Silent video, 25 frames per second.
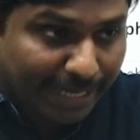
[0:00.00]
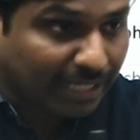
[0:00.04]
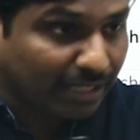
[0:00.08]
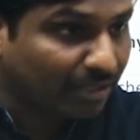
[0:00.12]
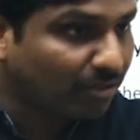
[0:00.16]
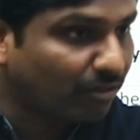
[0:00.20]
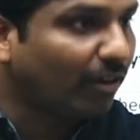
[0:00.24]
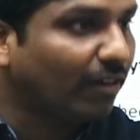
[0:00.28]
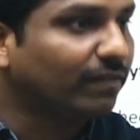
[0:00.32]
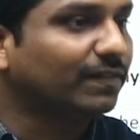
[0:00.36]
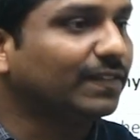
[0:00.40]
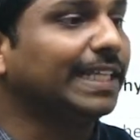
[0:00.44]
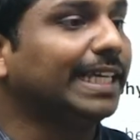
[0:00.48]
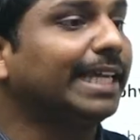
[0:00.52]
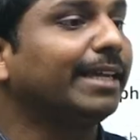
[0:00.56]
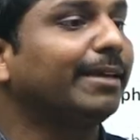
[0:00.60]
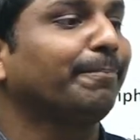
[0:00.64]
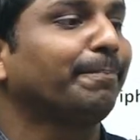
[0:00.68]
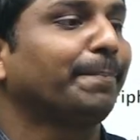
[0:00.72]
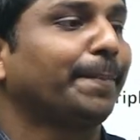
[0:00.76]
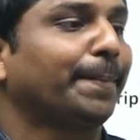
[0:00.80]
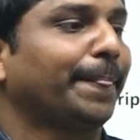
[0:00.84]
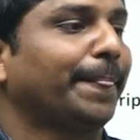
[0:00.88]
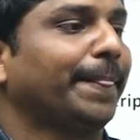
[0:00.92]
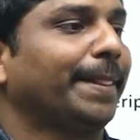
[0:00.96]
of the
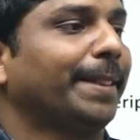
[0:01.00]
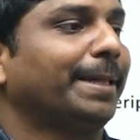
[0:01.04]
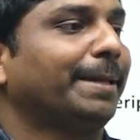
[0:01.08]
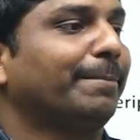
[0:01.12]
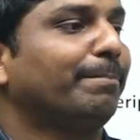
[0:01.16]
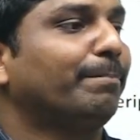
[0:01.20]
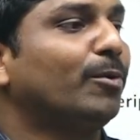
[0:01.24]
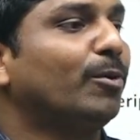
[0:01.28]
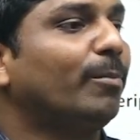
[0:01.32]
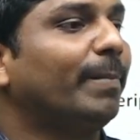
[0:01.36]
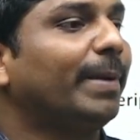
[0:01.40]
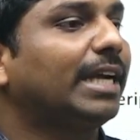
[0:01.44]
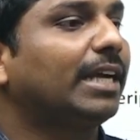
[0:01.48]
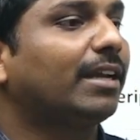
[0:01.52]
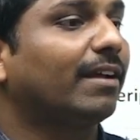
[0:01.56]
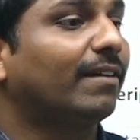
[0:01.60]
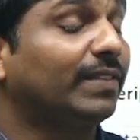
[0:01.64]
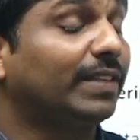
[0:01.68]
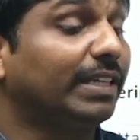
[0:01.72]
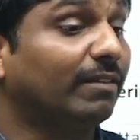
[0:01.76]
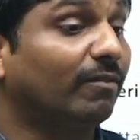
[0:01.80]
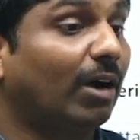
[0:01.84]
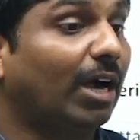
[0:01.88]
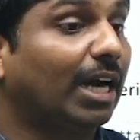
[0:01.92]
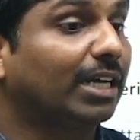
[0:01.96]

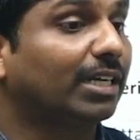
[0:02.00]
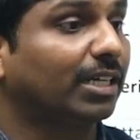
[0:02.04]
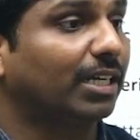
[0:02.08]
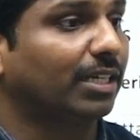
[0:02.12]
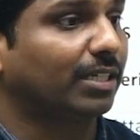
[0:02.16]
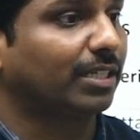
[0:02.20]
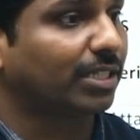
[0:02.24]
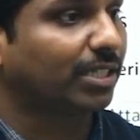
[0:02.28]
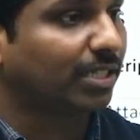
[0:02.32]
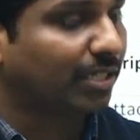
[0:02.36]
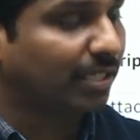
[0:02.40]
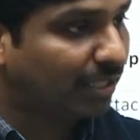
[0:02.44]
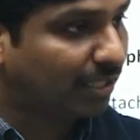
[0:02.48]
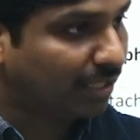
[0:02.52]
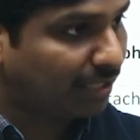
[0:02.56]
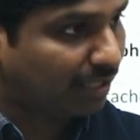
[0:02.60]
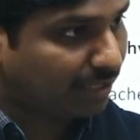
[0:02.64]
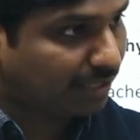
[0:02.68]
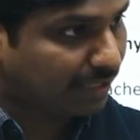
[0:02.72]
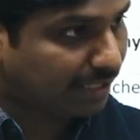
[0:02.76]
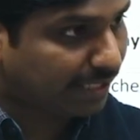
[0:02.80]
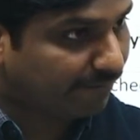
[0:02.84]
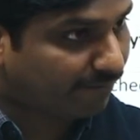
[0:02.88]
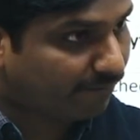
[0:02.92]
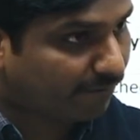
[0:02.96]
water, the
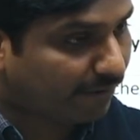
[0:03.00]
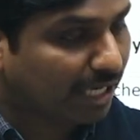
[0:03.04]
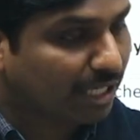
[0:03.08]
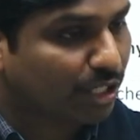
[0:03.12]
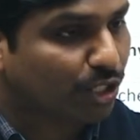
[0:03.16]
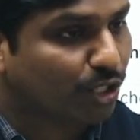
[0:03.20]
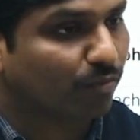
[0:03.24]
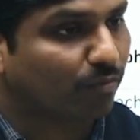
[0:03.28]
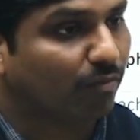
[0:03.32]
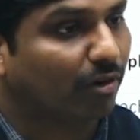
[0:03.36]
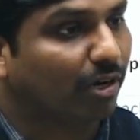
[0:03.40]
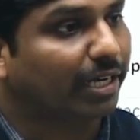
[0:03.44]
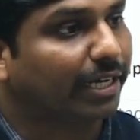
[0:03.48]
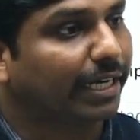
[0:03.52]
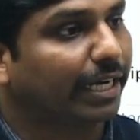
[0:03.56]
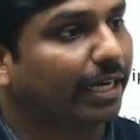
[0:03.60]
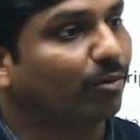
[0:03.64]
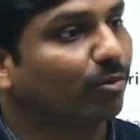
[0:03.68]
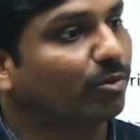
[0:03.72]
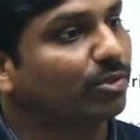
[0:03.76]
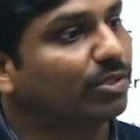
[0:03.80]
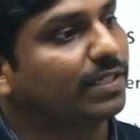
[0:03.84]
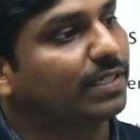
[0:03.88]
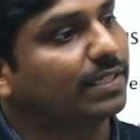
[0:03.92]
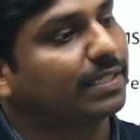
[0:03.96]
freshwater
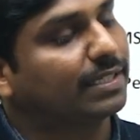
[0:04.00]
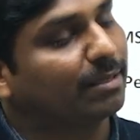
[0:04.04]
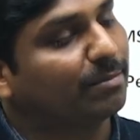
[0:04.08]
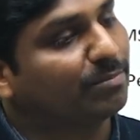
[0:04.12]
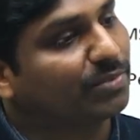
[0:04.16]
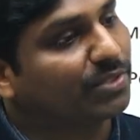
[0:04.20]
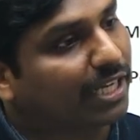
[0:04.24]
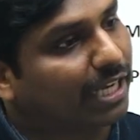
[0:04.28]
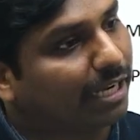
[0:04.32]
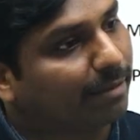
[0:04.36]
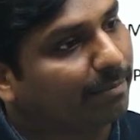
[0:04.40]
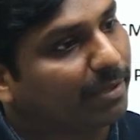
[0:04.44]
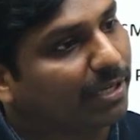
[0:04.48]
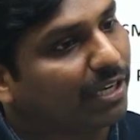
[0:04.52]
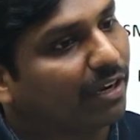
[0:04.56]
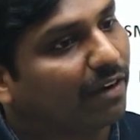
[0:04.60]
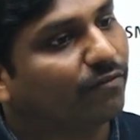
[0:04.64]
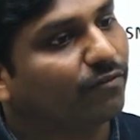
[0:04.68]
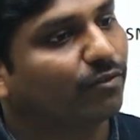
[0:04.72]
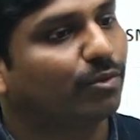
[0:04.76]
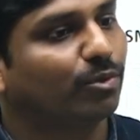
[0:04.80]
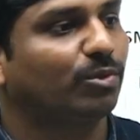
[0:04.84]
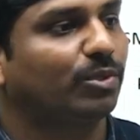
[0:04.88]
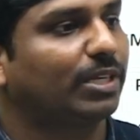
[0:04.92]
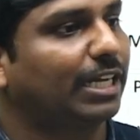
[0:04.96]
ecosystems can be of two
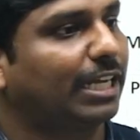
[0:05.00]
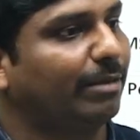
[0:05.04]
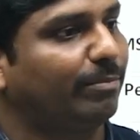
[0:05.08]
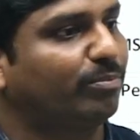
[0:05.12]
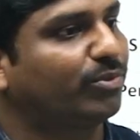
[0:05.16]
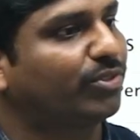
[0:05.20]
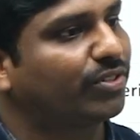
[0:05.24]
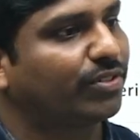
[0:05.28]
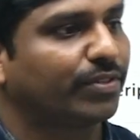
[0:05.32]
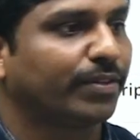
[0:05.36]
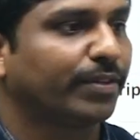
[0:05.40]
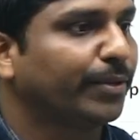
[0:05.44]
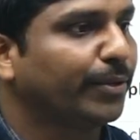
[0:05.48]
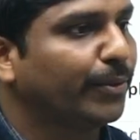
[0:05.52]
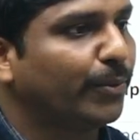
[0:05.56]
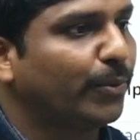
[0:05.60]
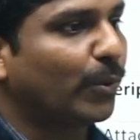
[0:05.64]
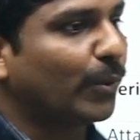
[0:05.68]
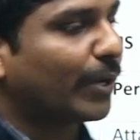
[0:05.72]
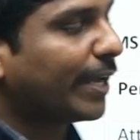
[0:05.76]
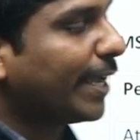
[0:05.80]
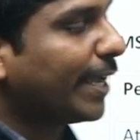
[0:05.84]
types. Okay.